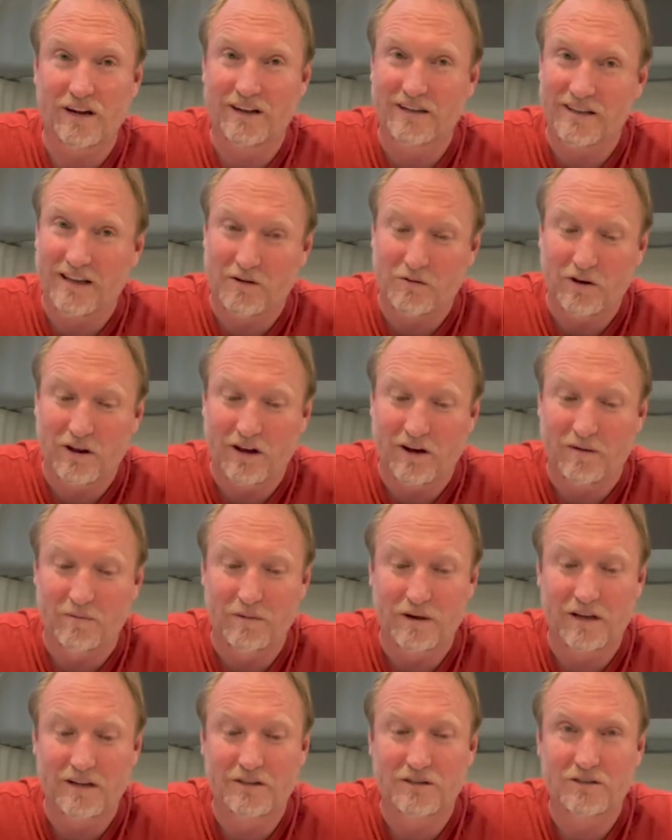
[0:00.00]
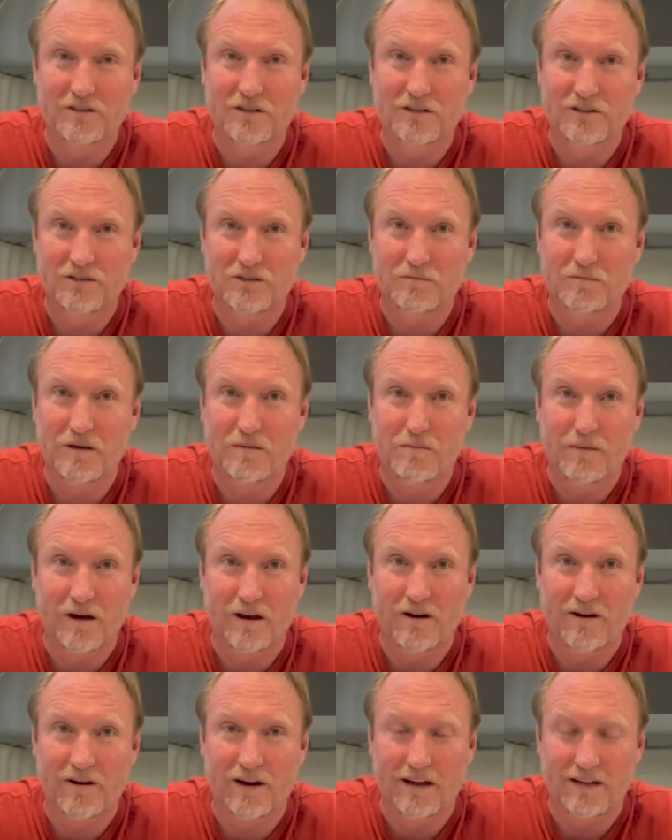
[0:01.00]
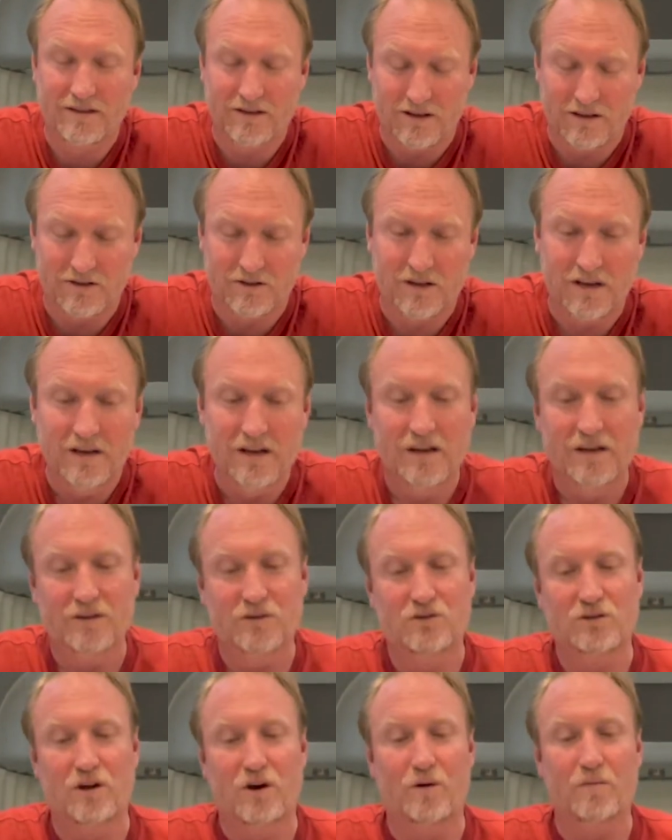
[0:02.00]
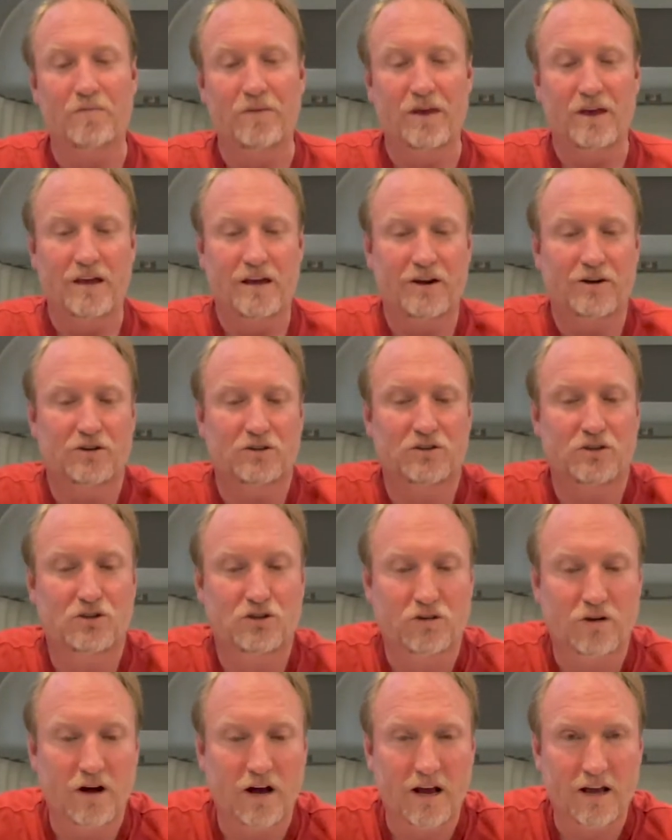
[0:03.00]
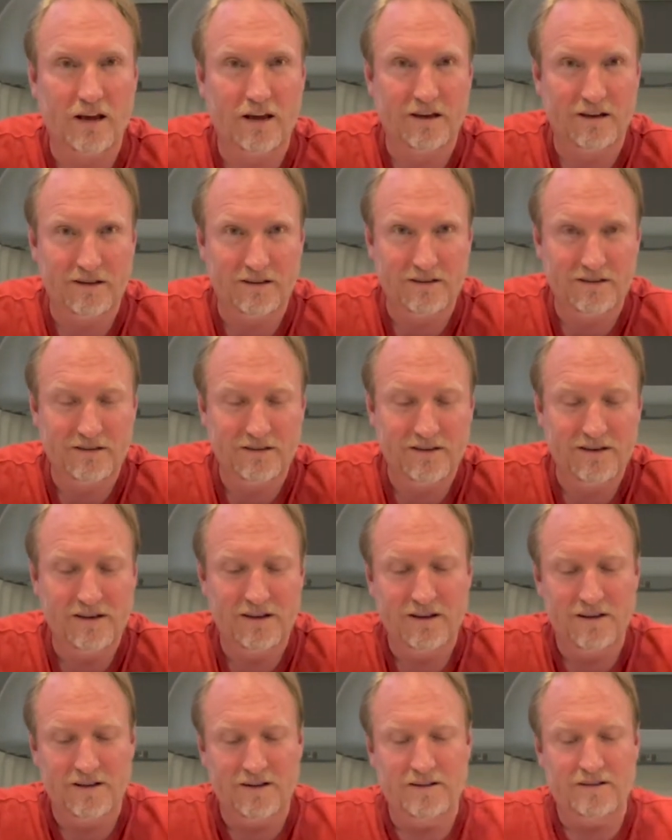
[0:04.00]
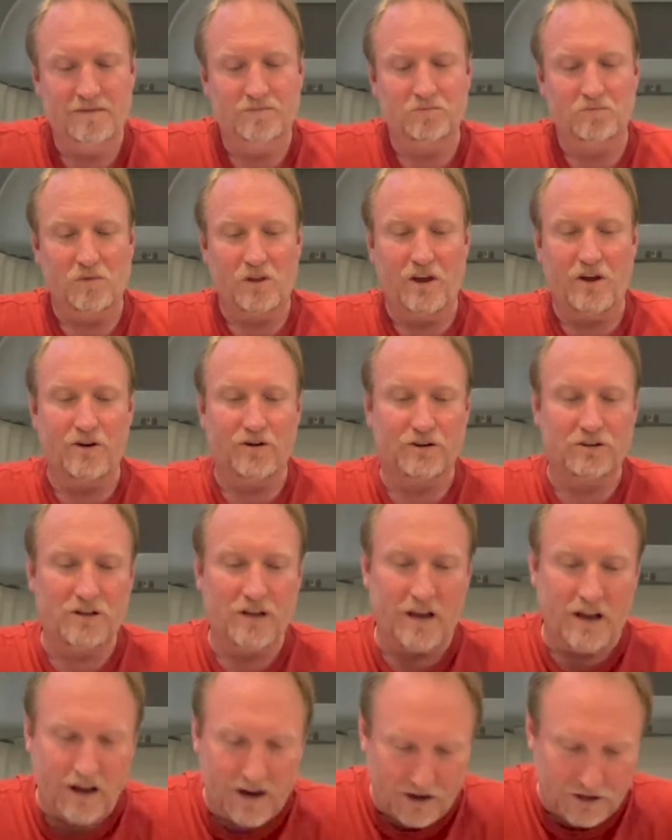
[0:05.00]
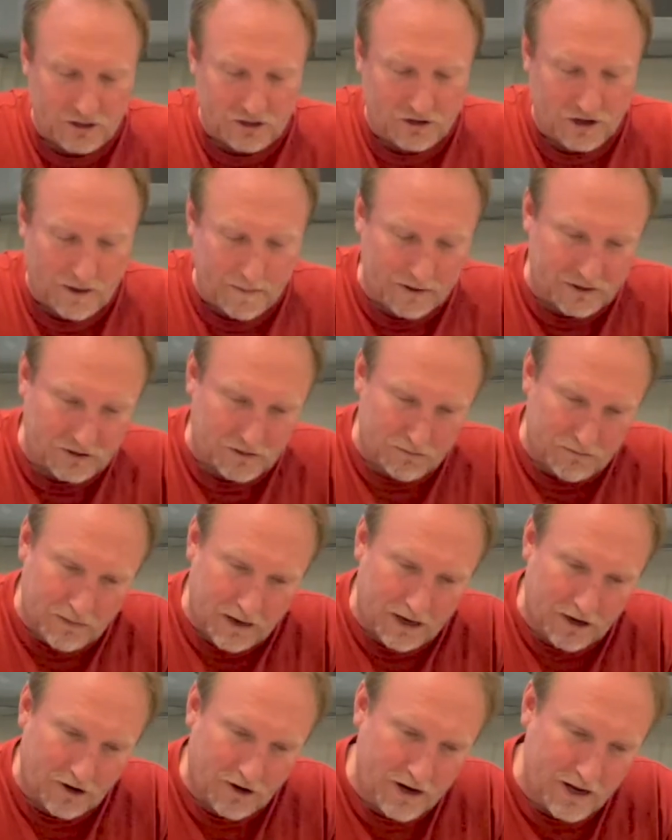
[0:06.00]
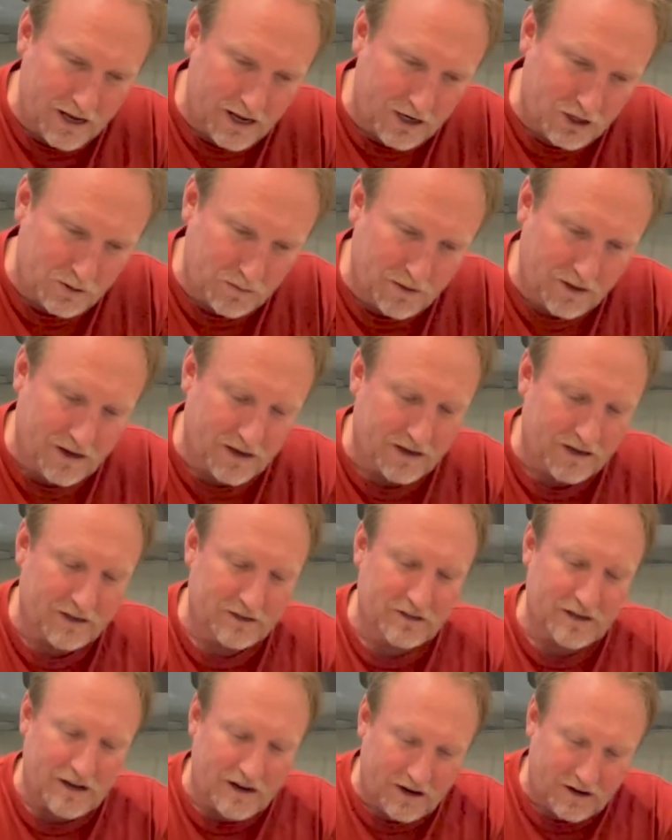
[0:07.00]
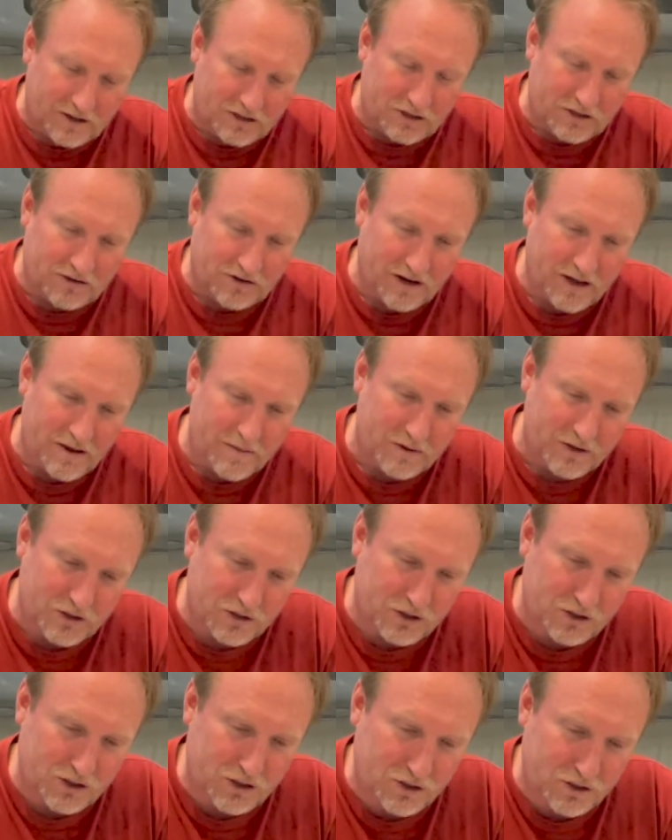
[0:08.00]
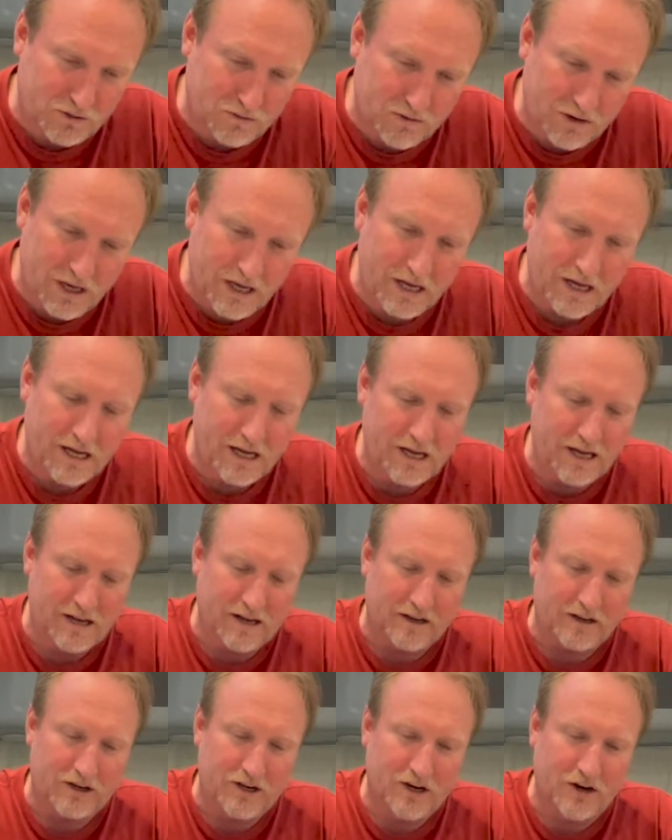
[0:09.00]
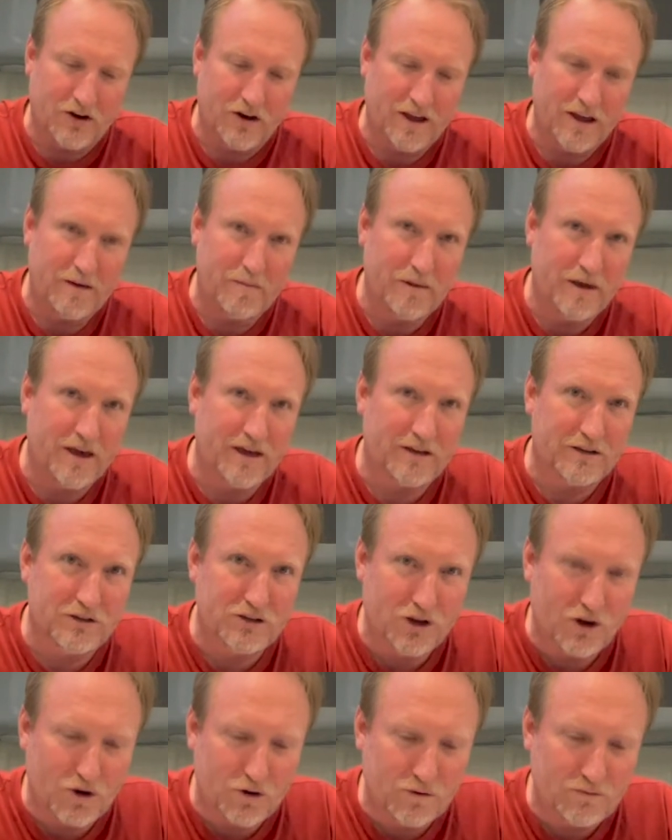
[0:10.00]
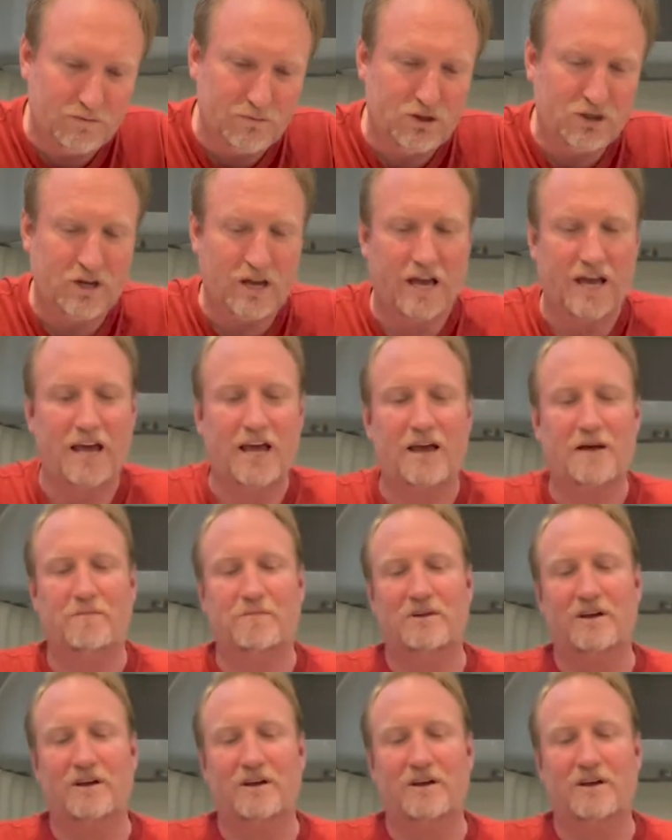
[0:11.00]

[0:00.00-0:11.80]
that would help me to be better at this. So here's the truck. Here's the Airstream. It's the butter dish because the Airstream is sweet and creamy and dome shaped.